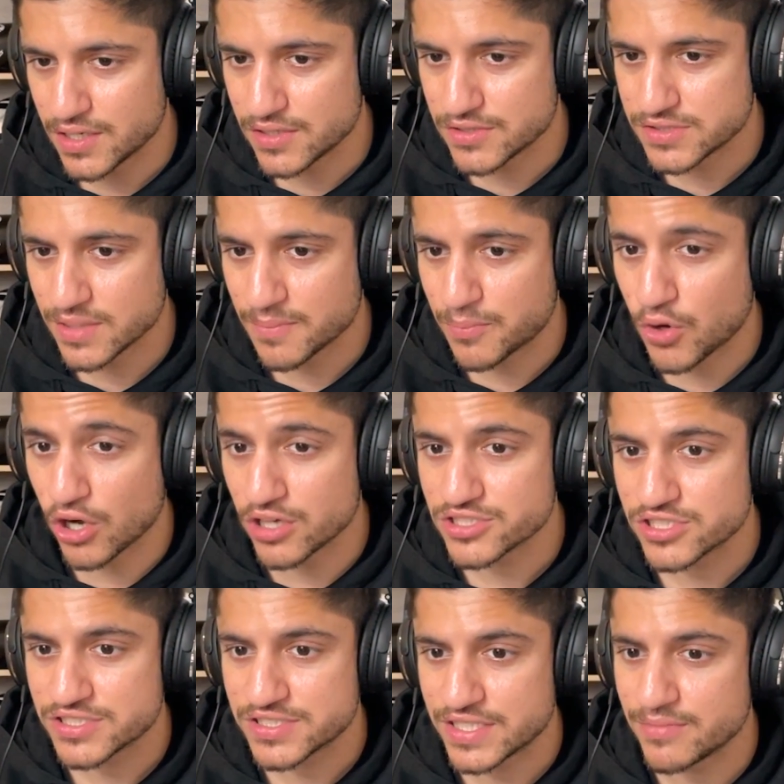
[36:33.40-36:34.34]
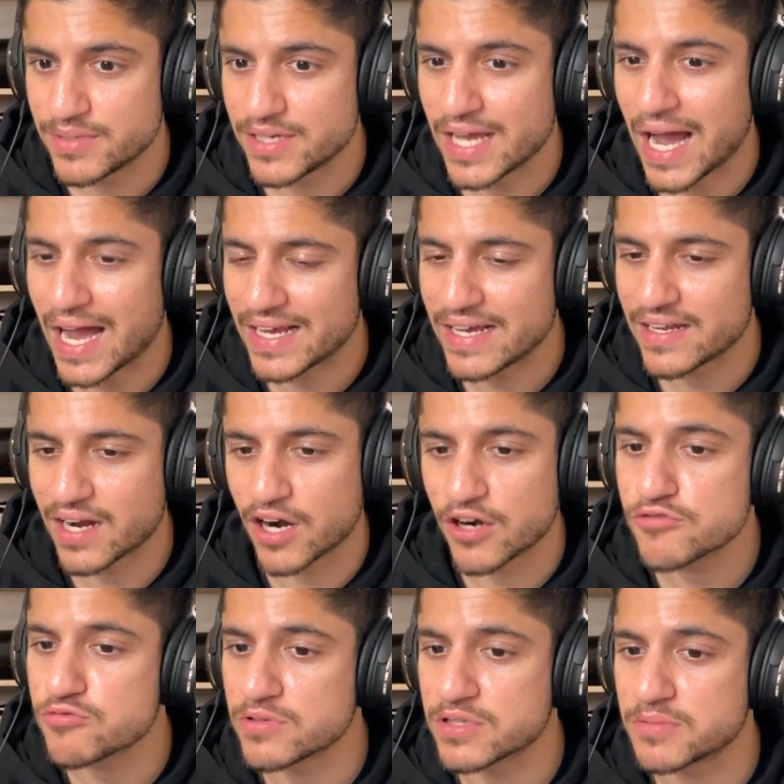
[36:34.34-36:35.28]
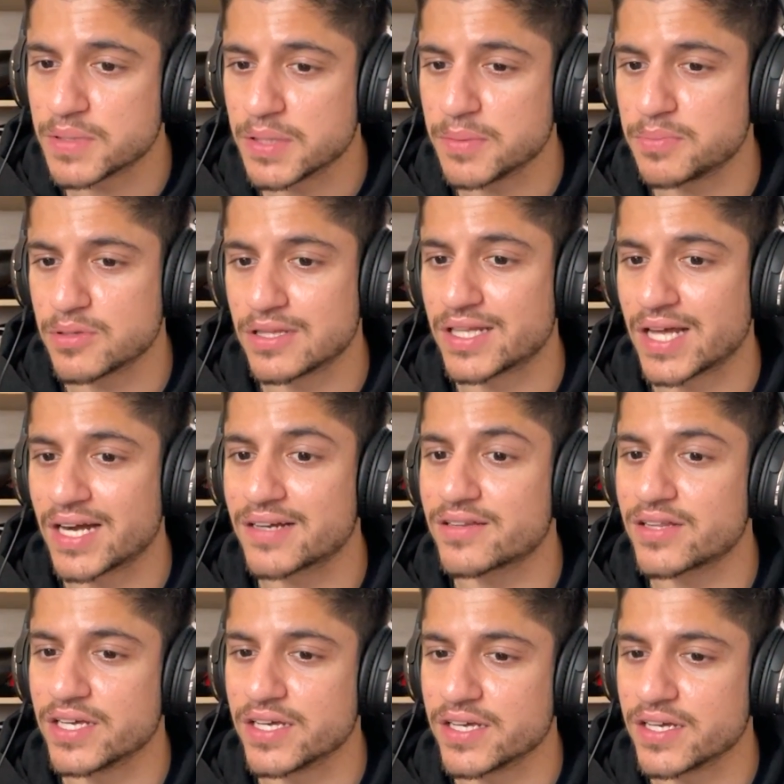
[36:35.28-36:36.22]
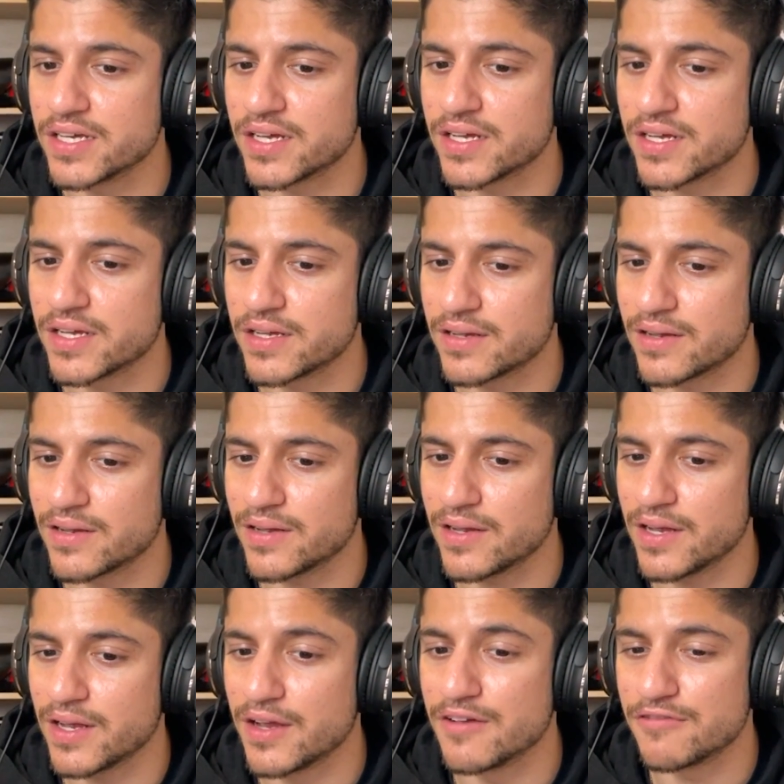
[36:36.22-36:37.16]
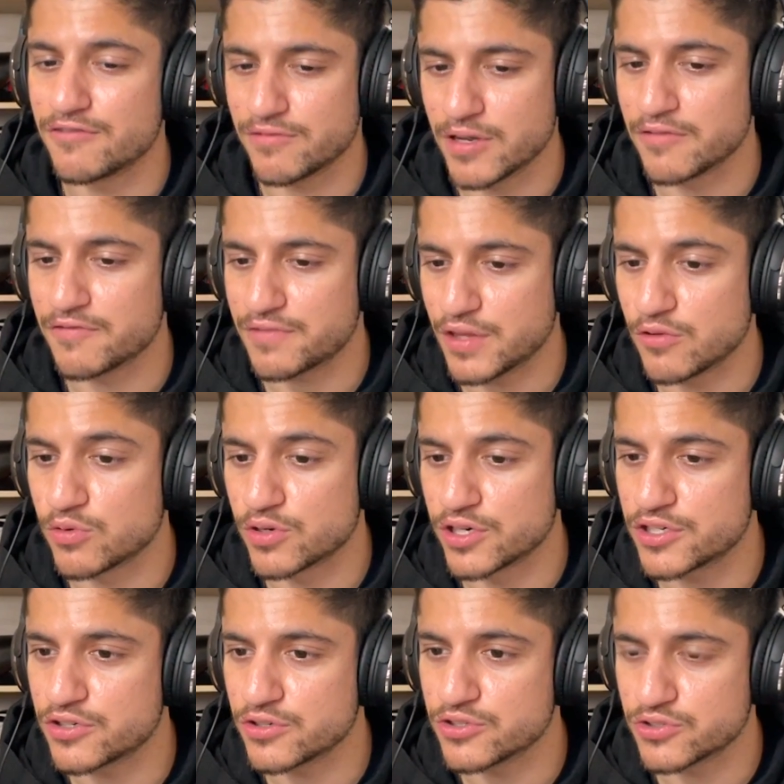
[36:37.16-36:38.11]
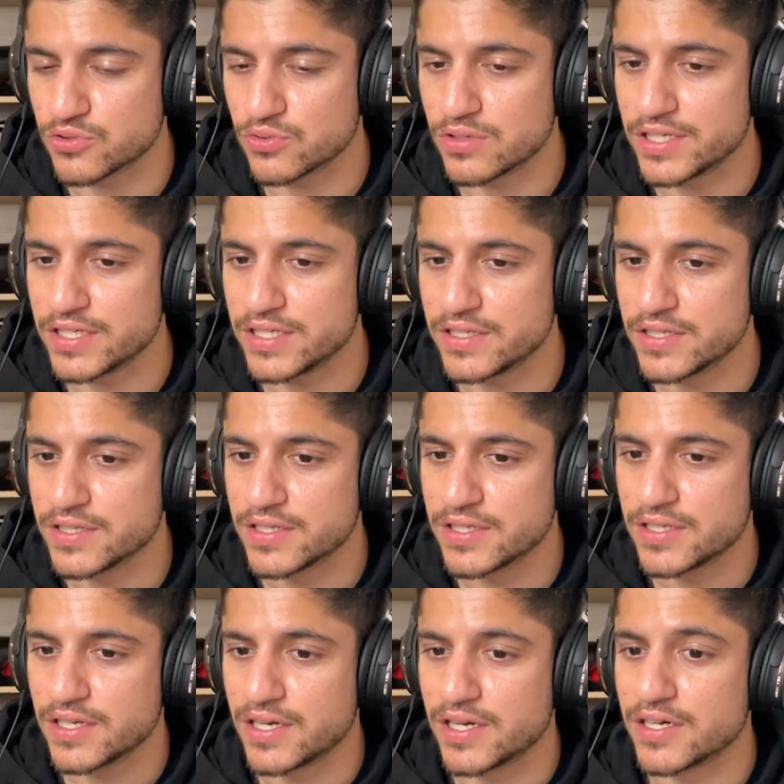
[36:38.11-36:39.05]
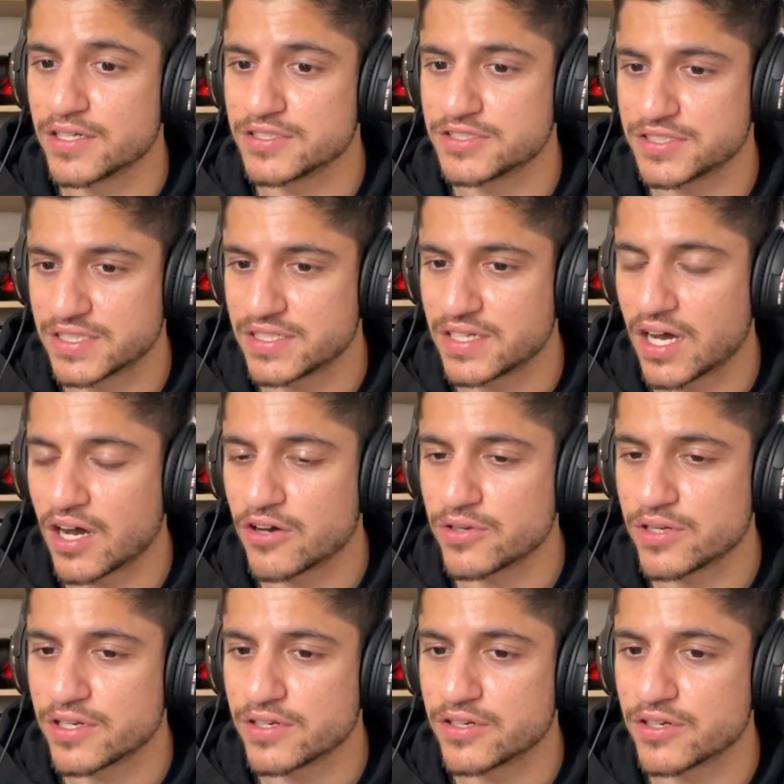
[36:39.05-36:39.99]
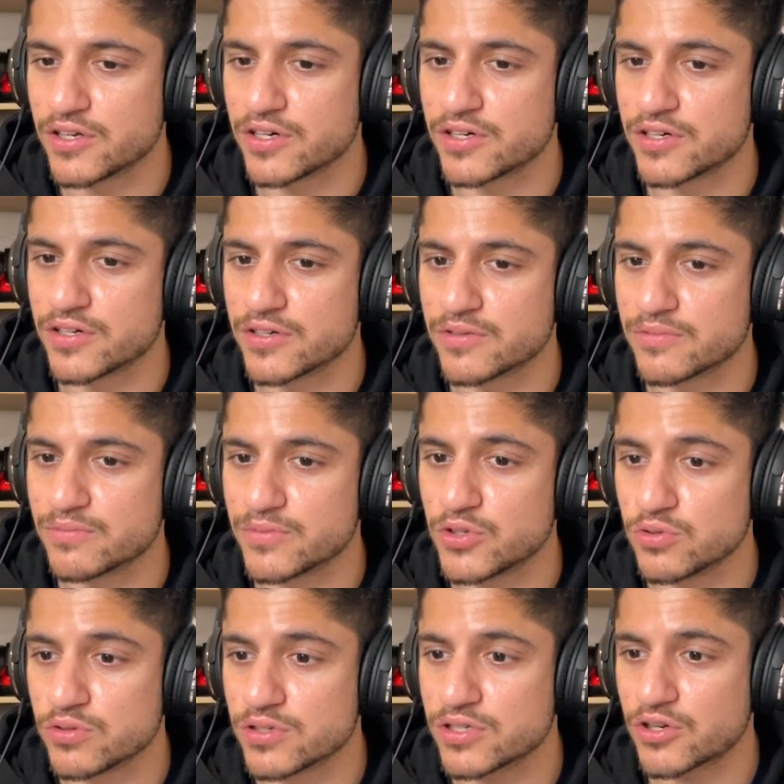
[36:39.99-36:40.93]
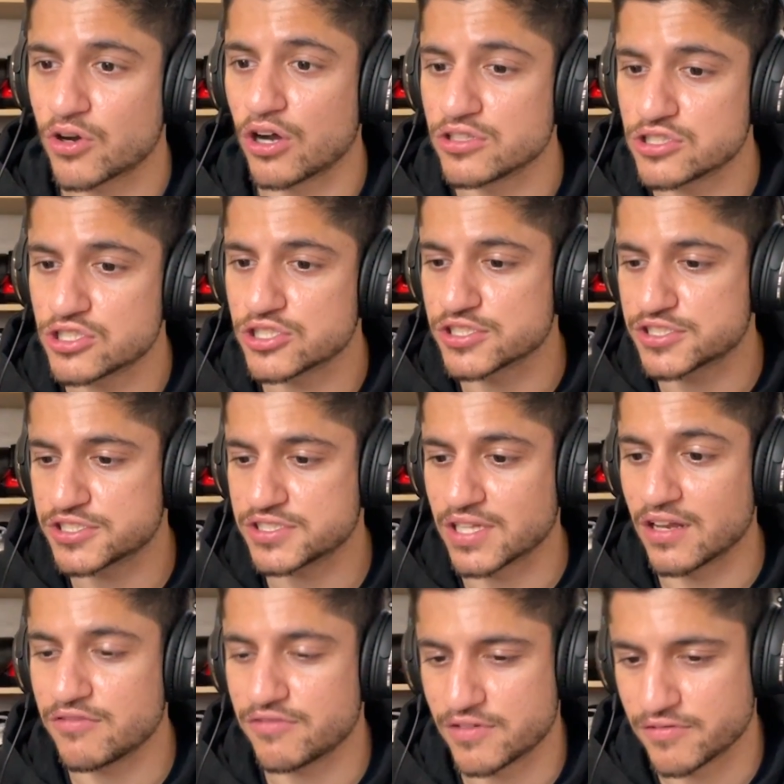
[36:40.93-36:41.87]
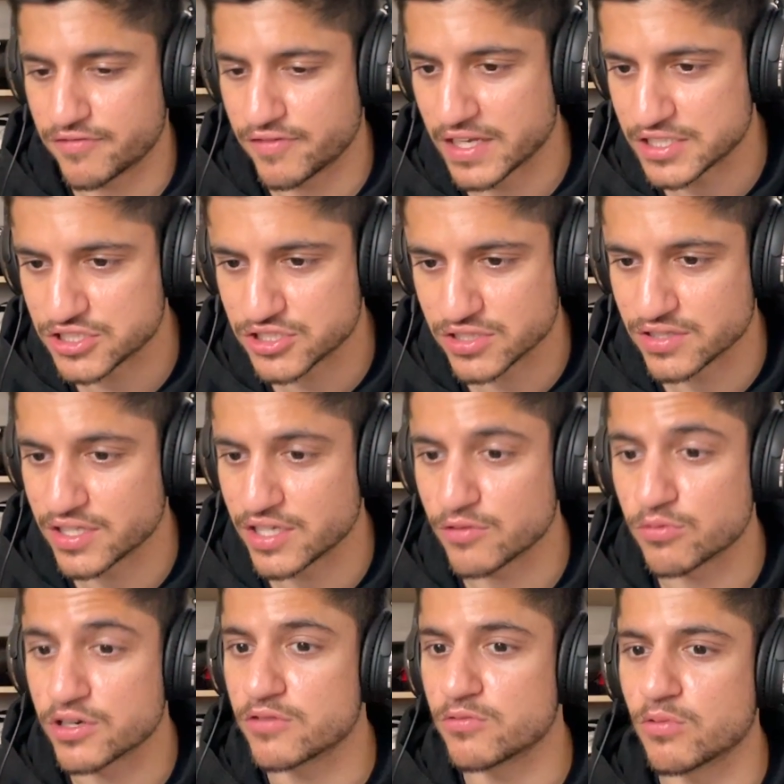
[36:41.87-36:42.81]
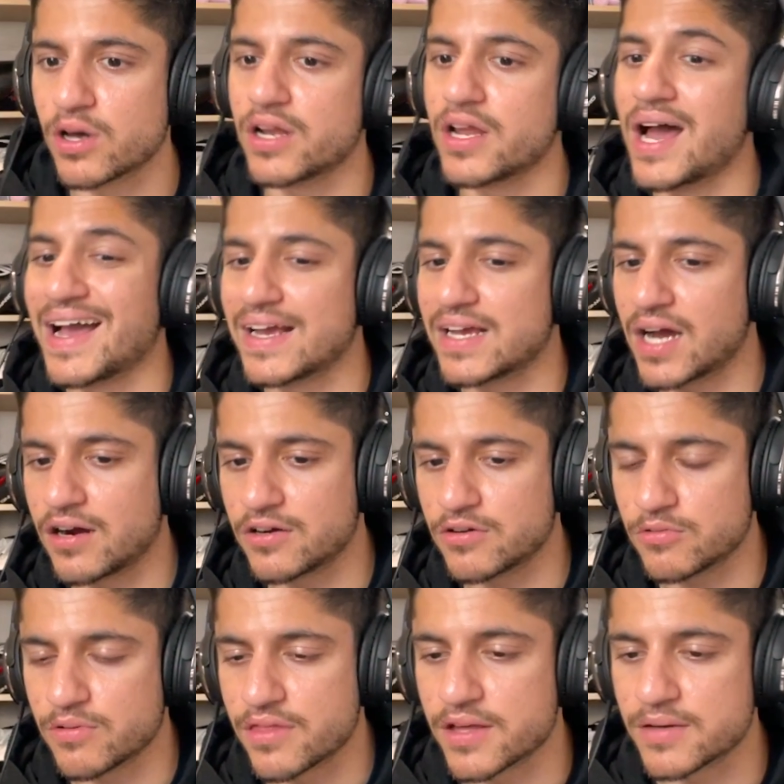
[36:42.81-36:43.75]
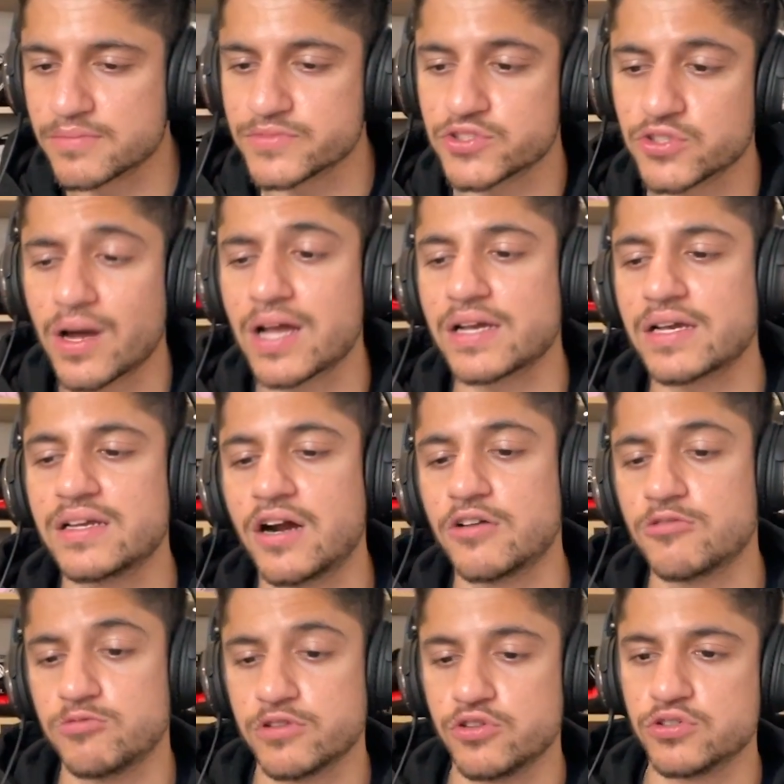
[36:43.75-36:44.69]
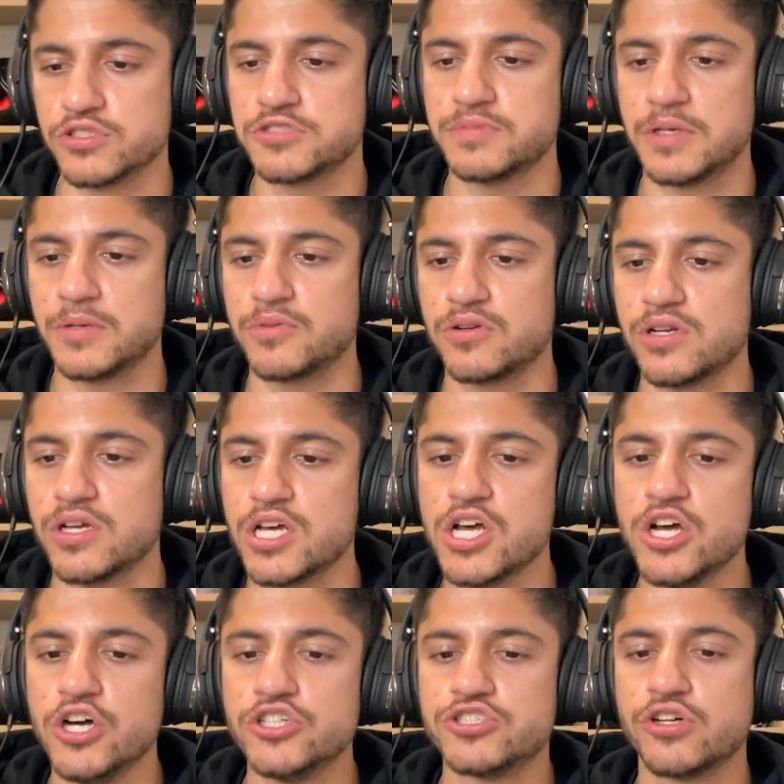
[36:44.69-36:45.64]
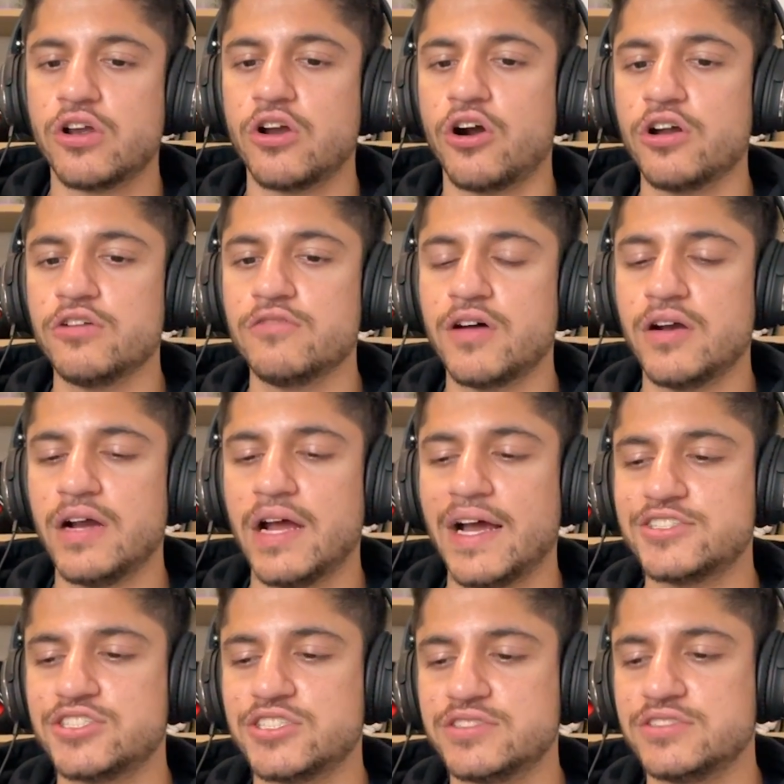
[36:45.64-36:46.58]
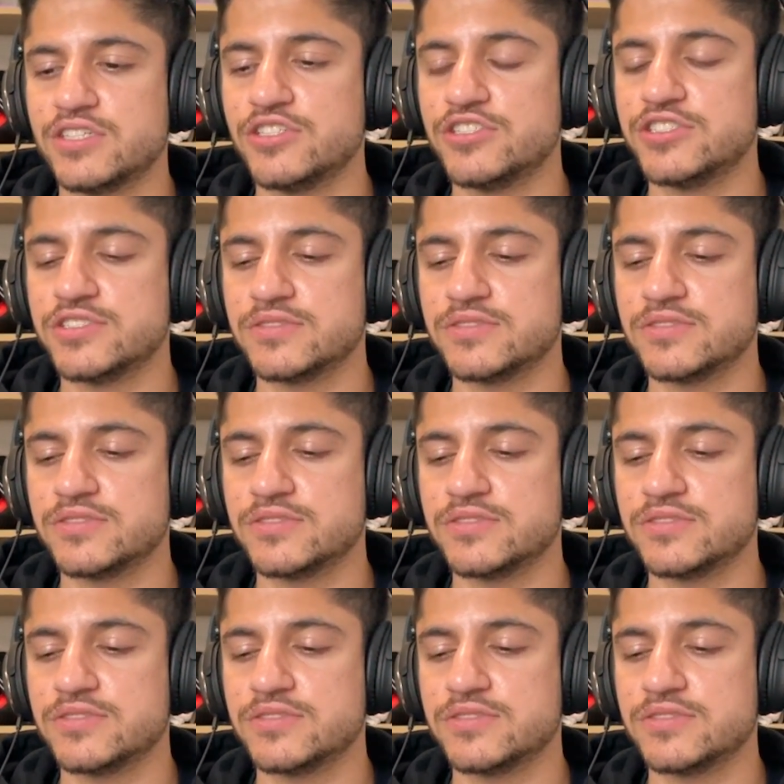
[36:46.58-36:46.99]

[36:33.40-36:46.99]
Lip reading: subconsciously be hanging out with people that they, if they were to truly sit down and do a conscious self reflection, they wouldn't want to hang out with them. So hanging out with those people. So a lot of our actions are